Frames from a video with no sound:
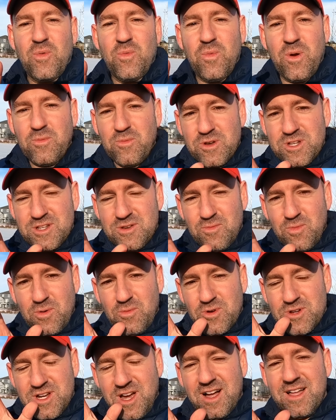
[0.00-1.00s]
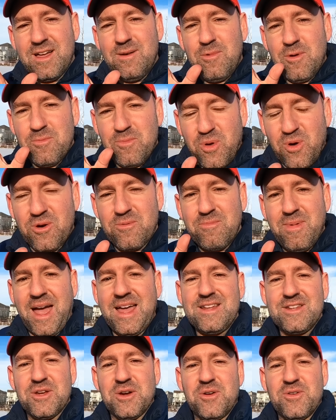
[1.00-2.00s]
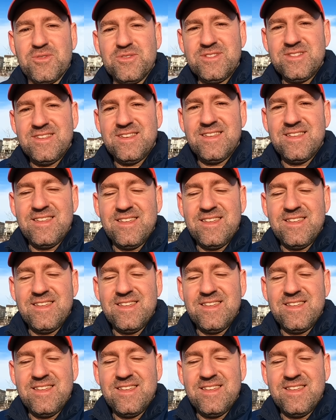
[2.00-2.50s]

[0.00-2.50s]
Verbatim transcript: when we're when we're talking about portmanteaus